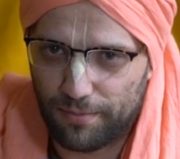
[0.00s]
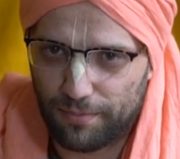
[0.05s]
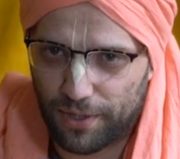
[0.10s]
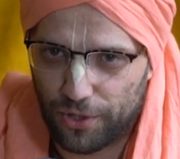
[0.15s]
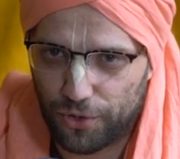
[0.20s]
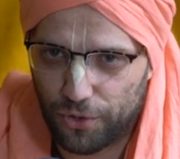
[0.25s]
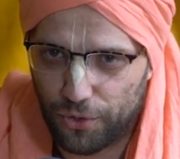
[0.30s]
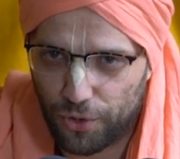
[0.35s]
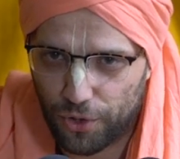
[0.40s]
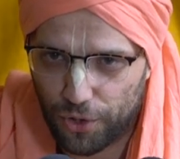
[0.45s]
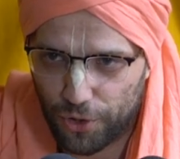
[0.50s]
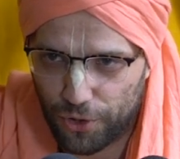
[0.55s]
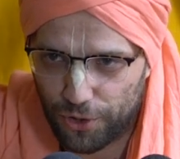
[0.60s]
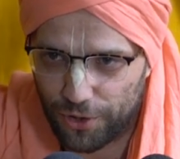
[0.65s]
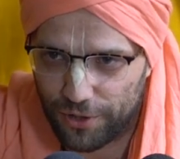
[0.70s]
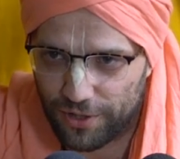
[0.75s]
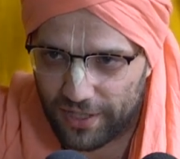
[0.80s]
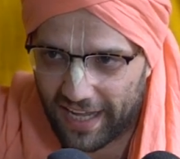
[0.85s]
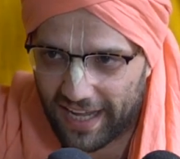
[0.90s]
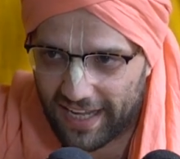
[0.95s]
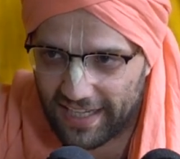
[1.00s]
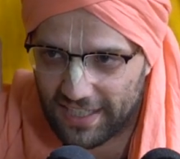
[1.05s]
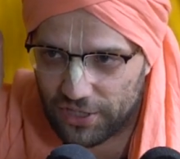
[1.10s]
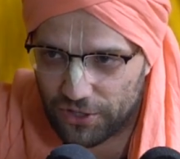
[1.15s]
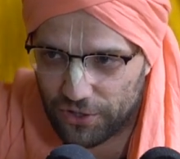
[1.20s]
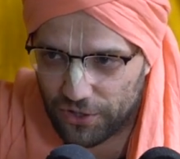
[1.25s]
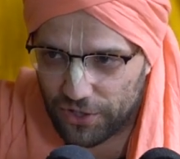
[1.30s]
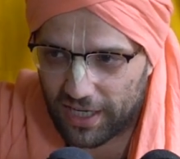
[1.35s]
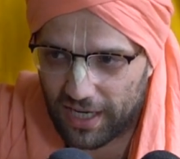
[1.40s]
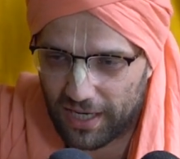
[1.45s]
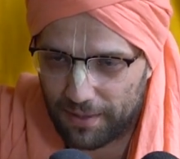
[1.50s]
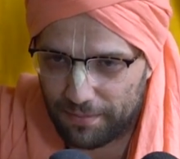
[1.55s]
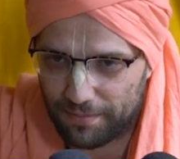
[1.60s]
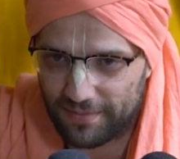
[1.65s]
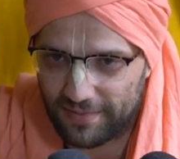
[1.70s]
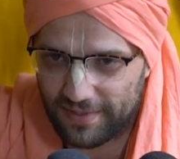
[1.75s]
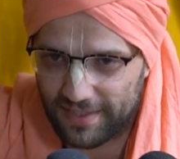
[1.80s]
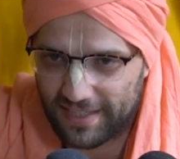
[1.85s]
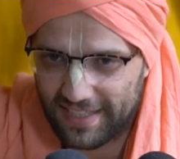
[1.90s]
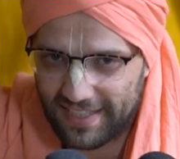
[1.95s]
but who heard and took
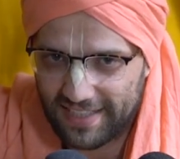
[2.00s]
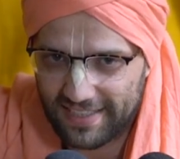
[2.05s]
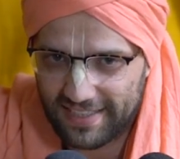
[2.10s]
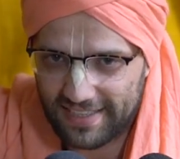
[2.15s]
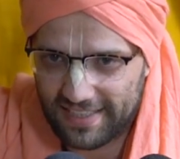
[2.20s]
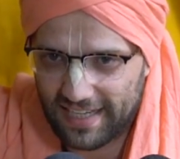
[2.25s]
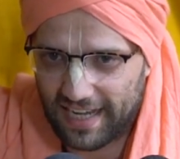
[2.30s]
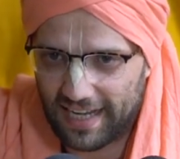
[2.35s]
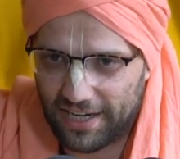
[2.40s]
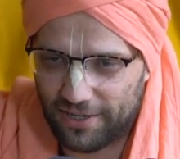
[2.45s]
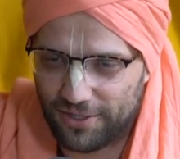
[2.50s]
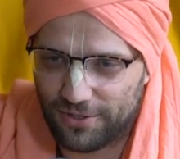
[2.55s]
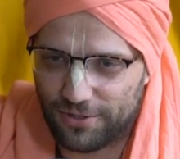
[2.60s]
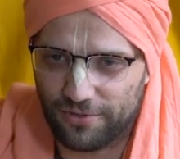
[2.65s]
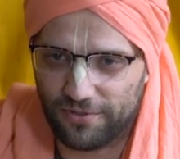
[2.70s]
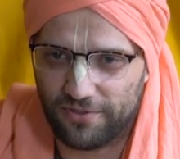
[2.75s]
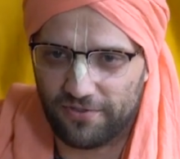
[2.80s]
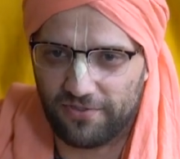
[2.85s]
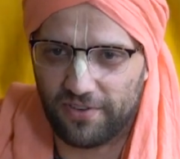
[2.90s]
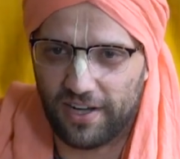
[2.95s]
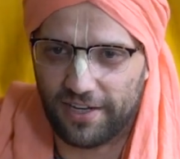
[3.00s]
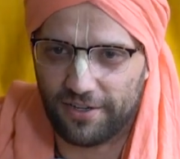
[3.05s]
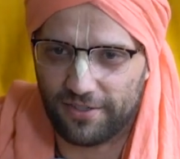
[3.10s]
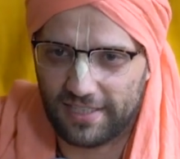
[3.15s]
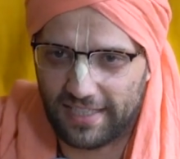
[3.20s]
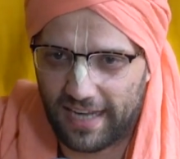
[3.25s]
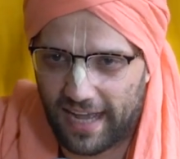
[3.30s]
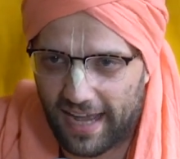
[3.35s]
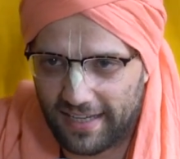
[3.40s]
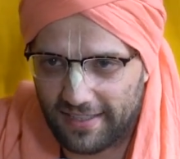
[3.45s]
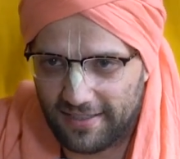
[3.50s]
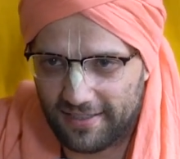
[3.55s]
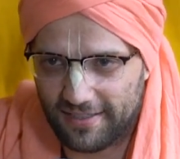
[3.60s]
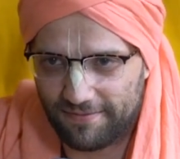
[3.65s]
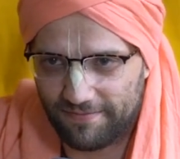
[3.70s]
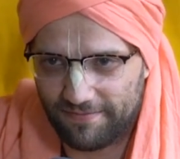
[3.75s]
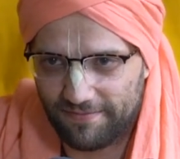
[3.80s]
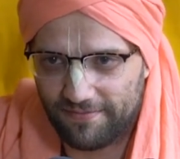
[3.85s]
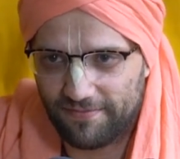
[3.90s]
up desire to understand?